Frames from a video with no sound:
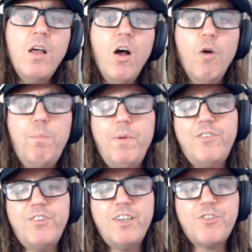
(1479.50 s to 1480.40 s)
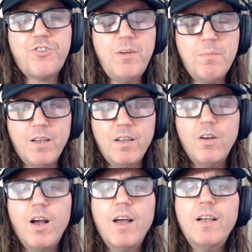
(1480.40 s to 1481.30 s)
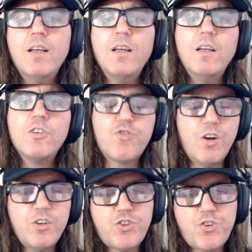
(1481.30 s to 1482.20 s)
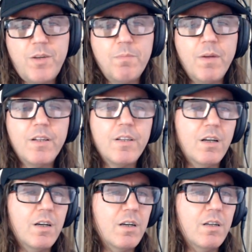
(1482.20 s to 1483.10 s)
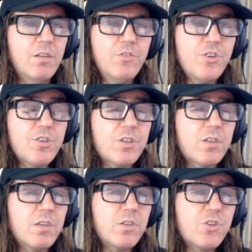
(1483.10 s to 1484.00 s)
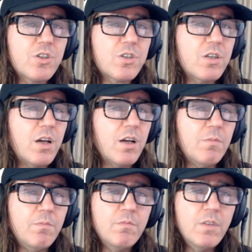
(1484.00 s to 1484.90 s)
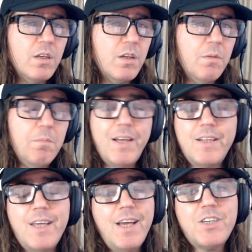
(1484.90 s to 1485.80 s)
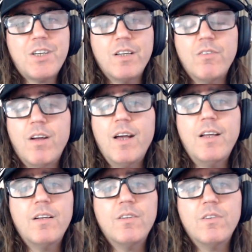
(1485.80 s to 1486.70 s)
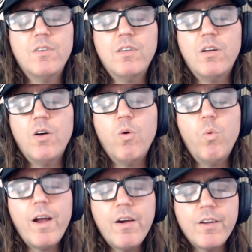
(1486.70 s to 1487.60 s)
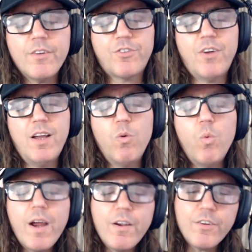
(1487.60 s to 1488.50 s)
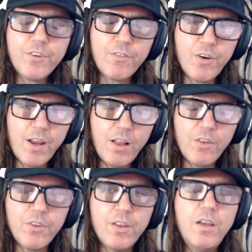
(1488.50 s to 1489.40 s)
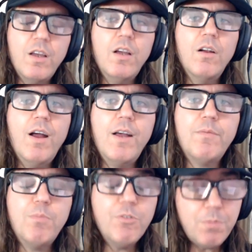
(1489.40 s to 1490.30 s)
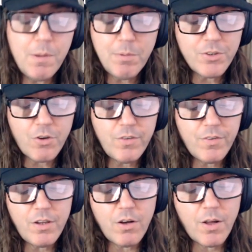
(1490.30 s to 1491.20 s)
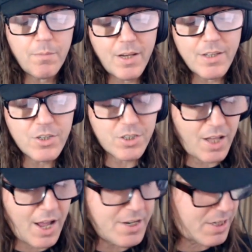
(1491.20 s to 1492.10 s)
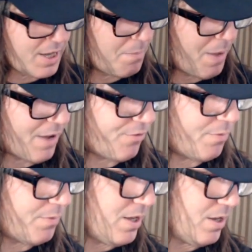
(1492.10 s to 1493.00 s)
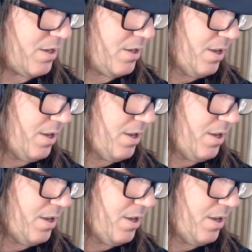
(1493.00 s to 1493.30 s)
obesity treatment, right? drug treatment, uh, just just um, meditation, right? You know, awareness, right? Awareness of your health, right? Most people don't even know. I mean, I just I just came back from the uh,